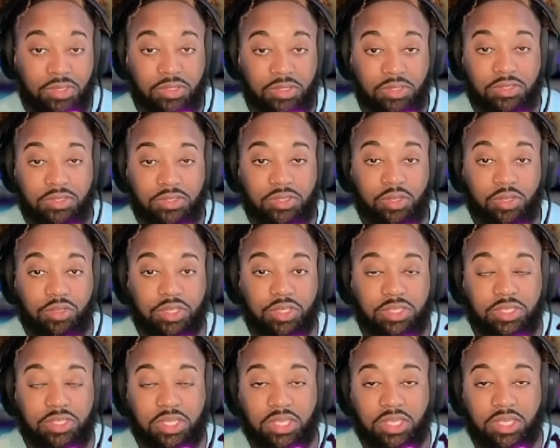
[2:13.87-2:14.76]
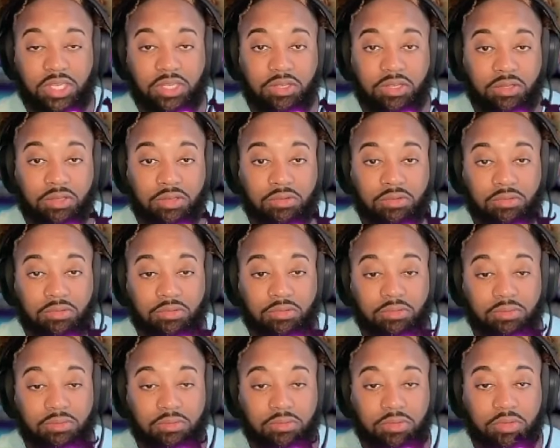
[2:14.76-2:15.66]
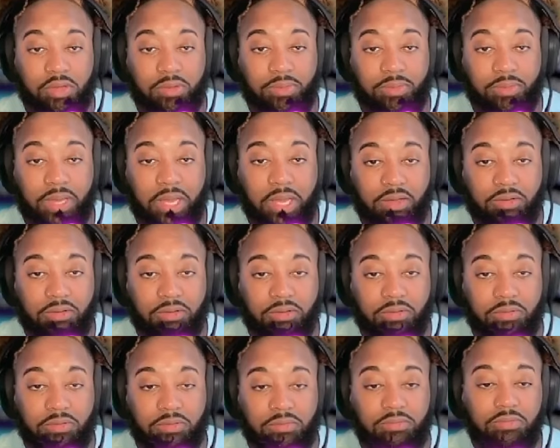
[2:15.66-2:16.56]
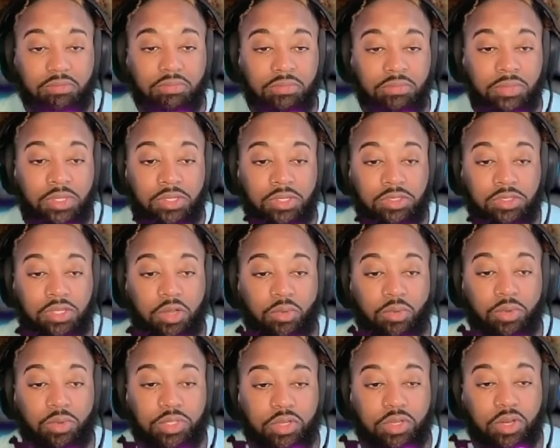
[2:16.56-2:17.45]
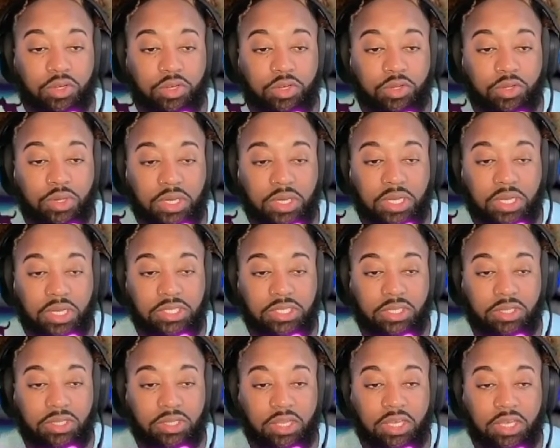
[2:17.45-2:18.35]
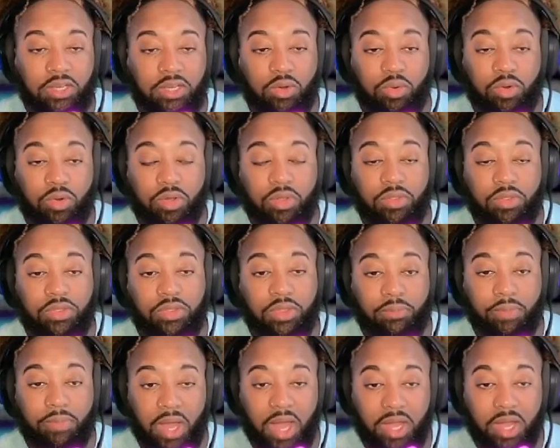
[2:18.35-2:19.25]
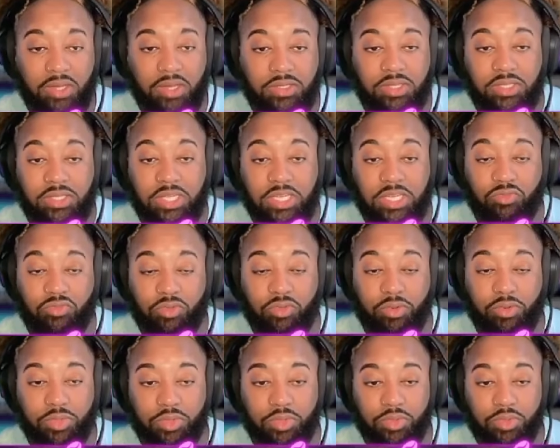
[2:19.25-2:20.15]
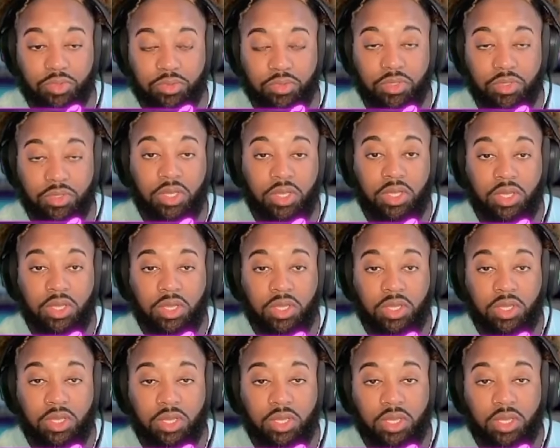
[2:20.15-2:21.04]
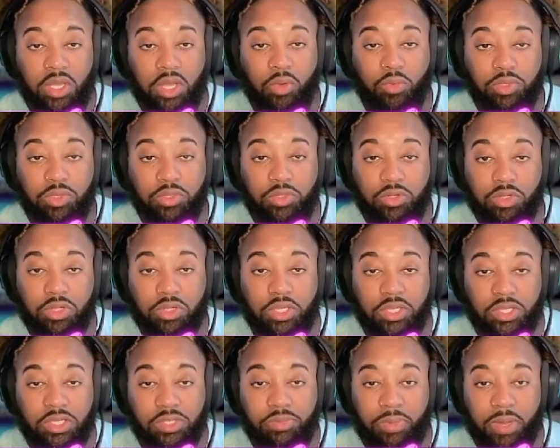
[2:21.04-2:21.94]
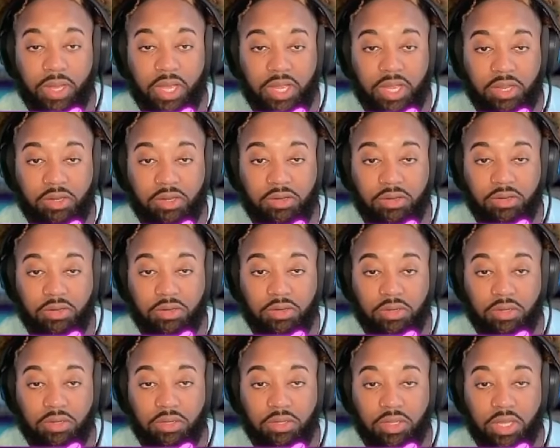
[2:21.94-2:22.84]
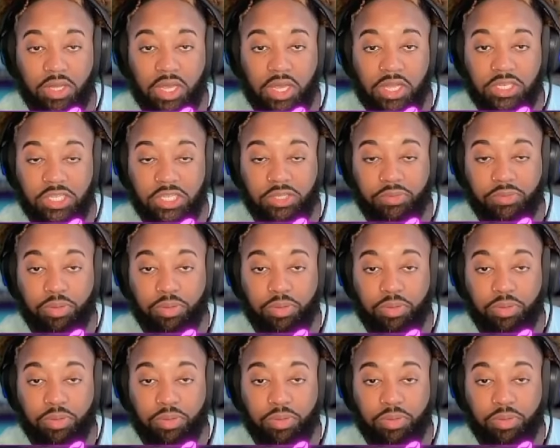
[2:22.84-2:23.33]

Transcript: So you can see. Go back. So what you're going to do is click on the box that says room tool. And we're just going to click a spot and just